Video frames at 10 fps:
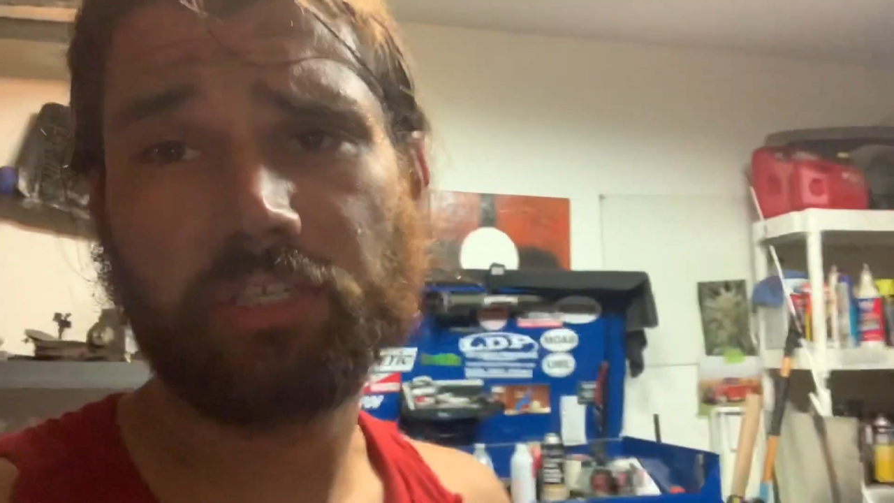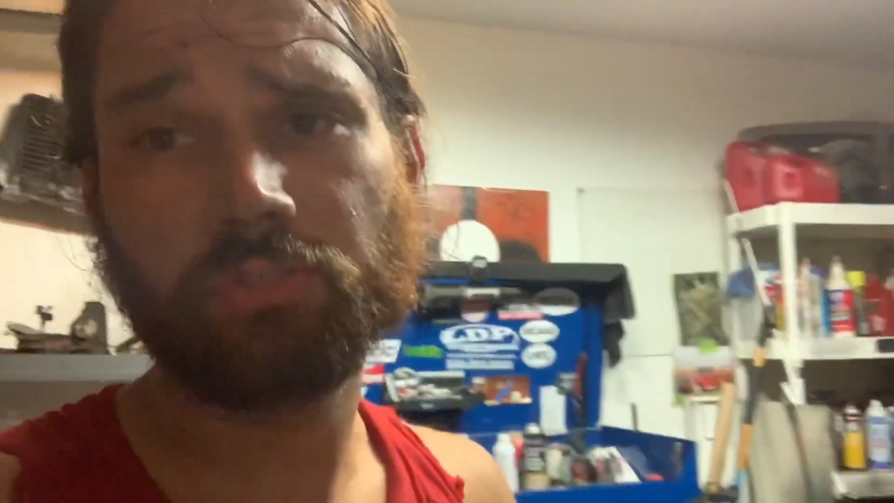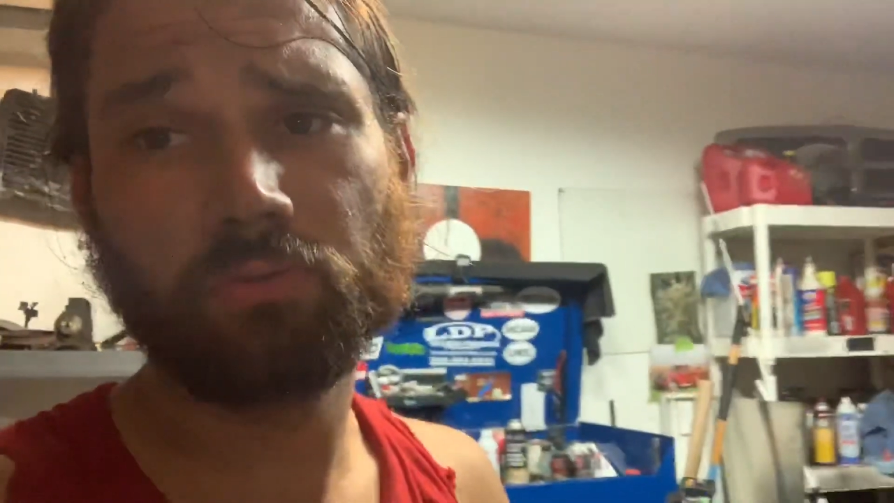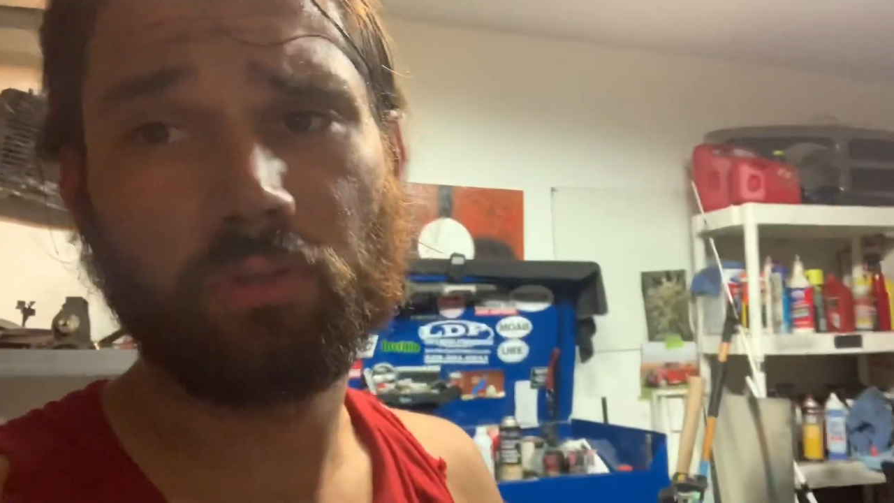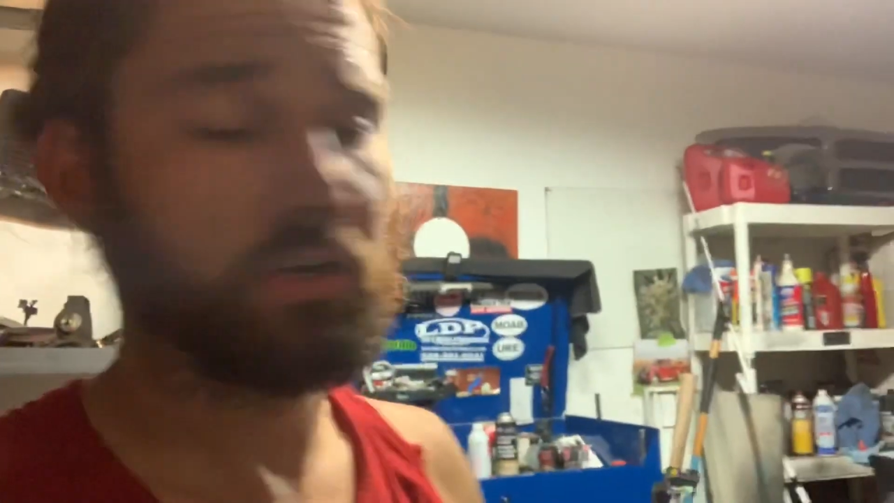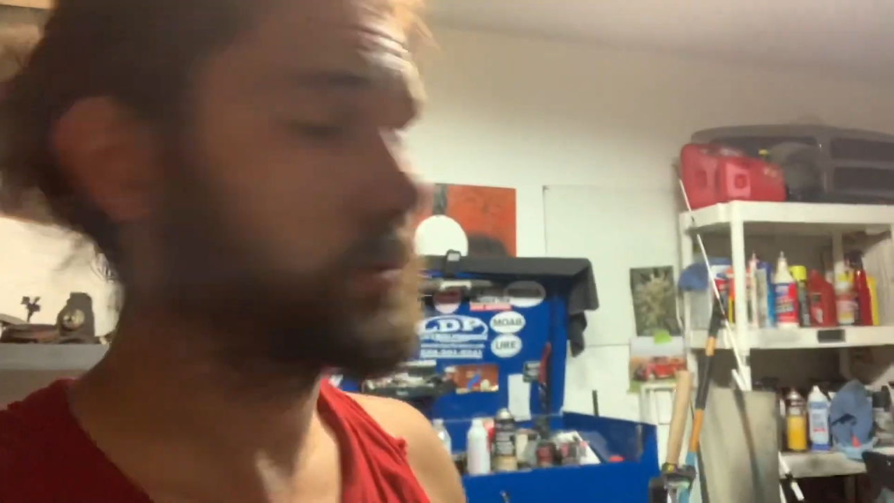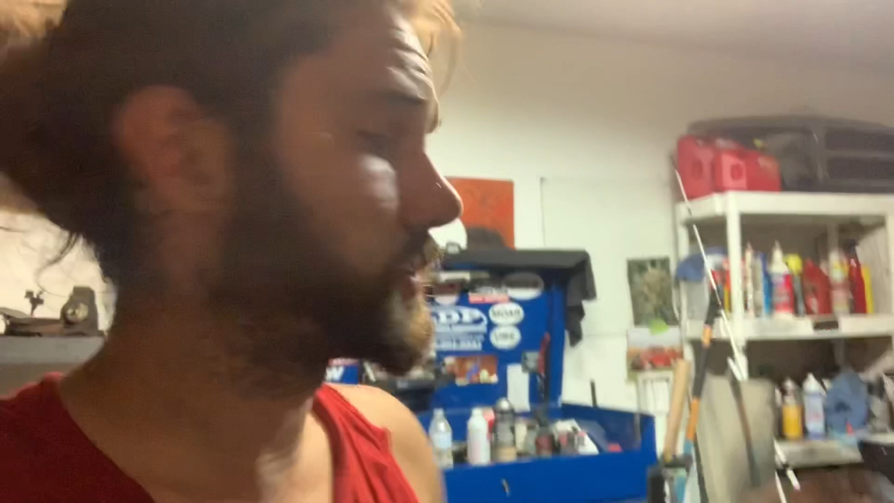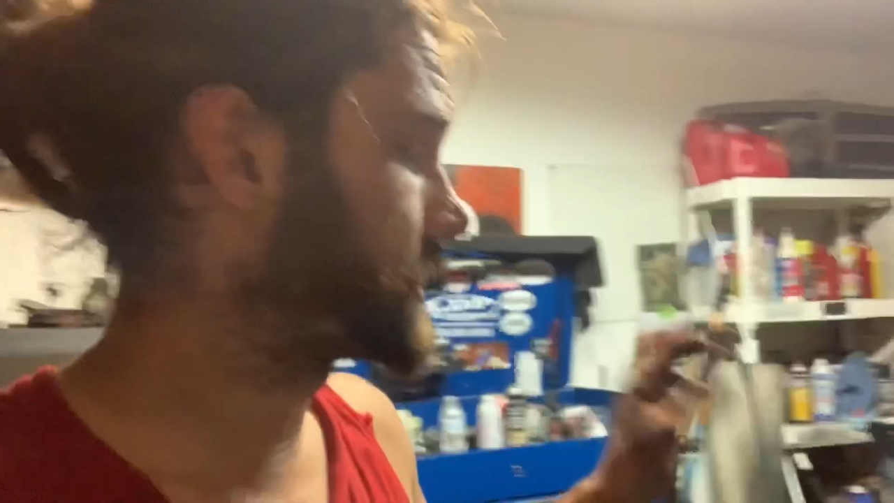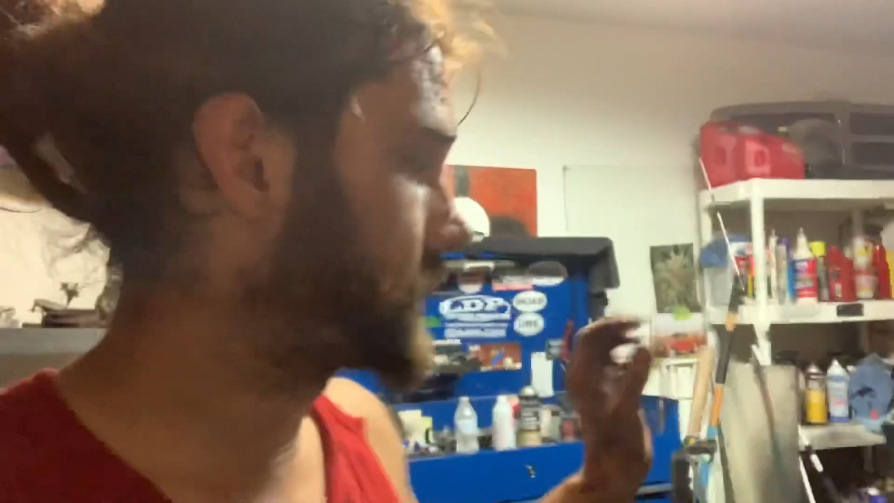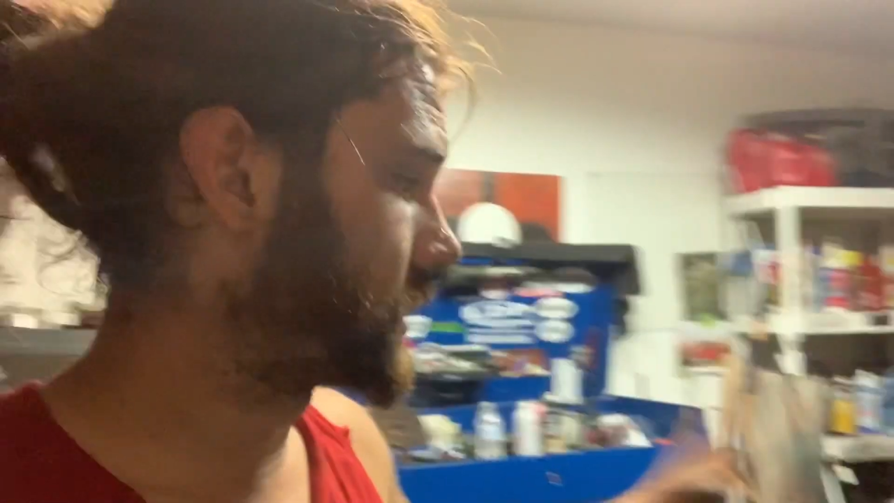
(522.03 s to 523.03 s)
too long with
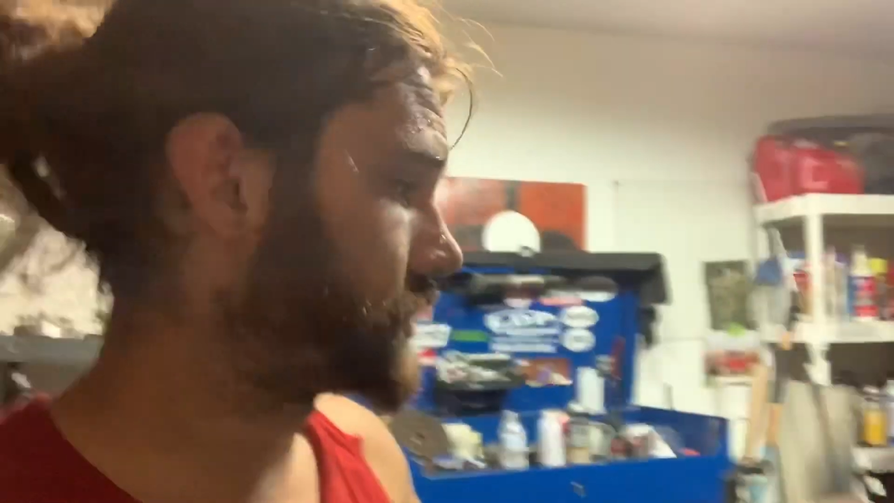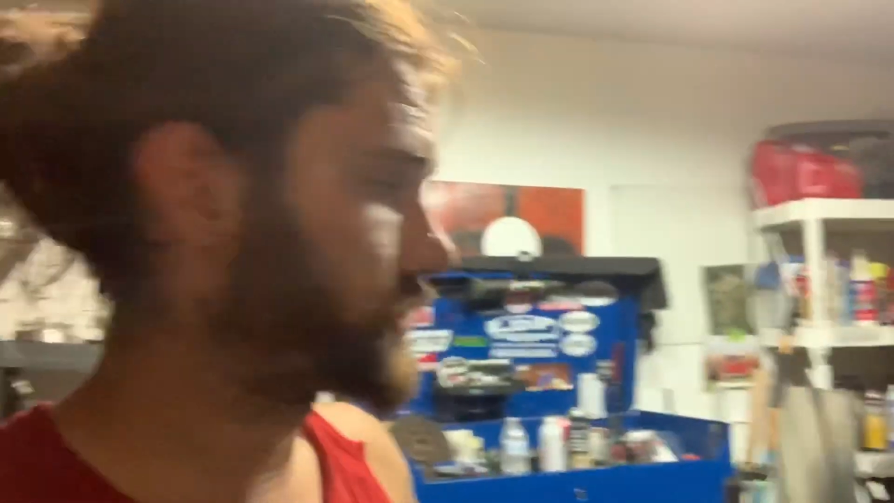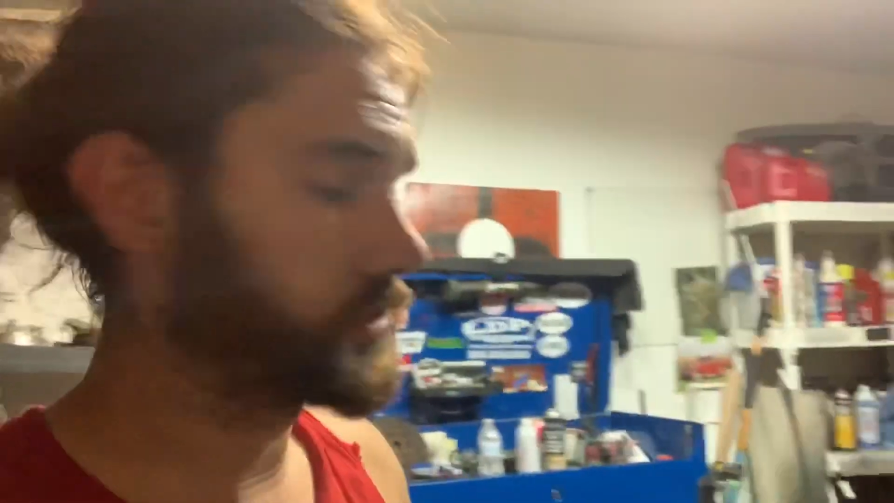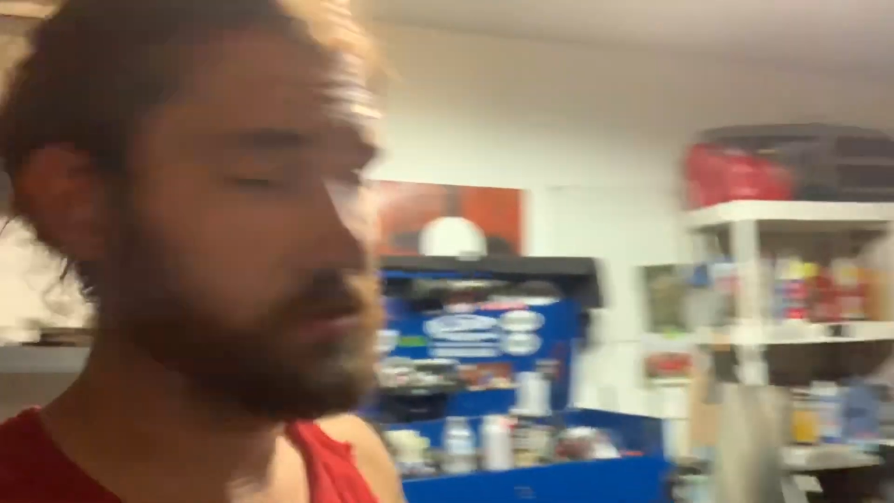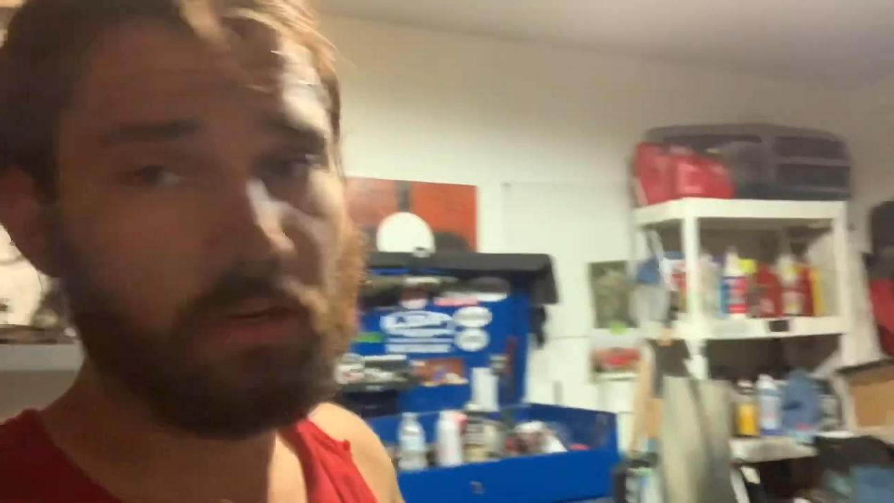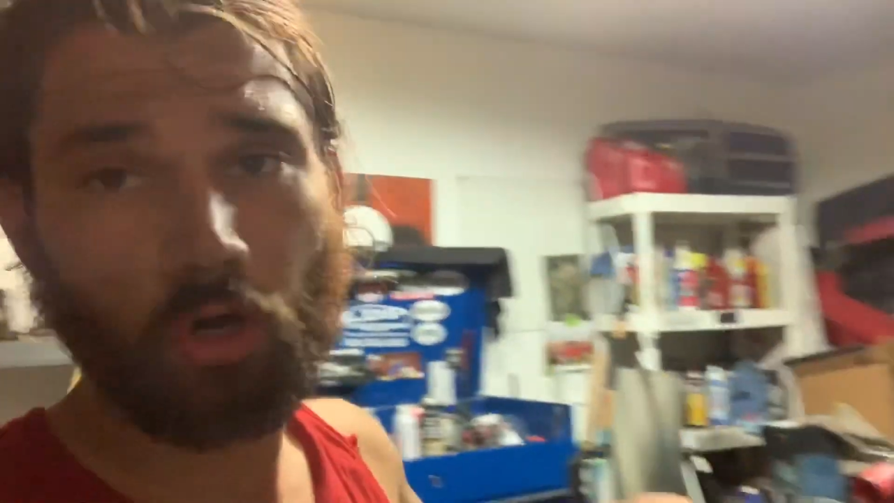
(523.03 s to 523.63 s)
the engine.